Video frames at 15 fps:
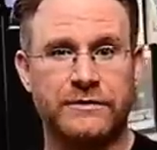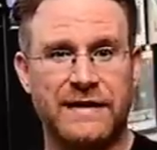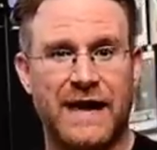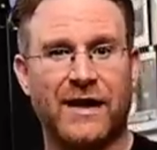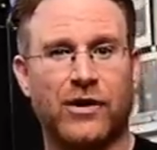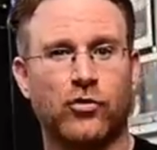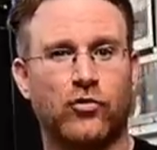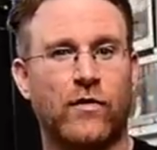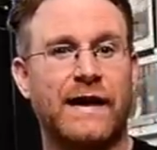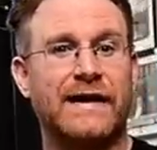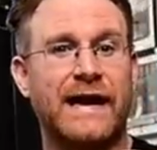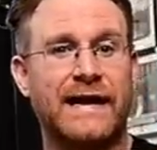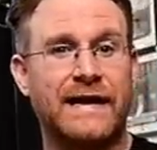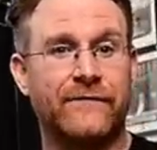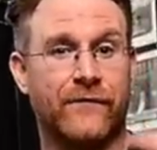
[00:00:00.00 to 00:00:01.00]
not
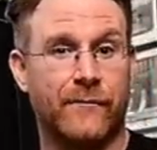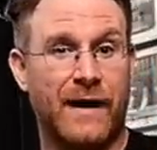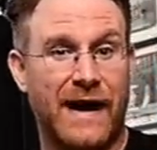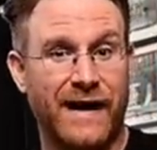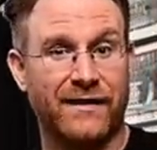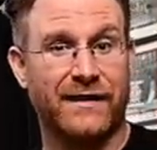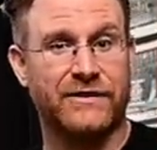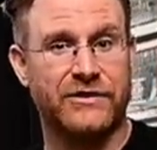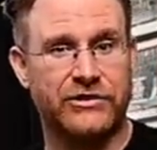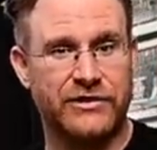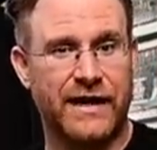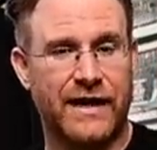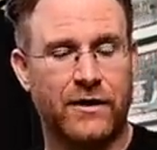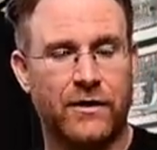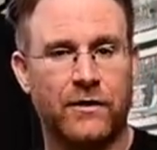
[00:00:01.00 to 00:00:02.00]
gradated from highlight to
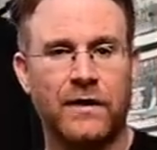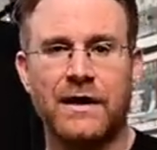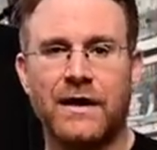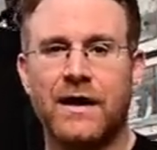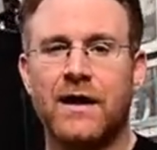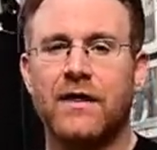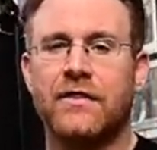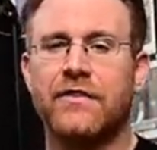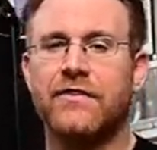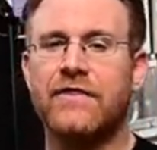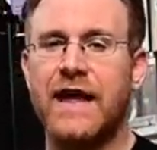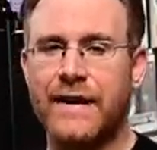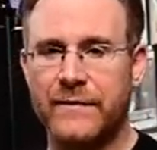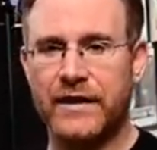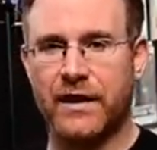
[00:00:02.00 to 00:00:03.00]
shadow,
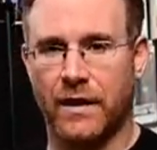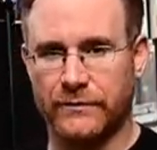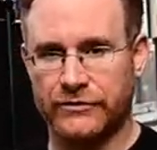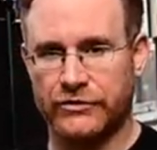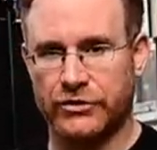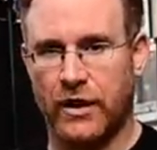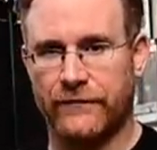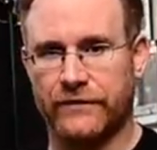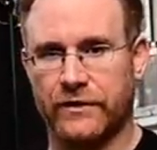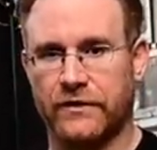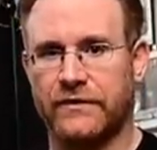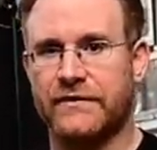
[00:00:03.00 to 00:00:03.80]
they become softer.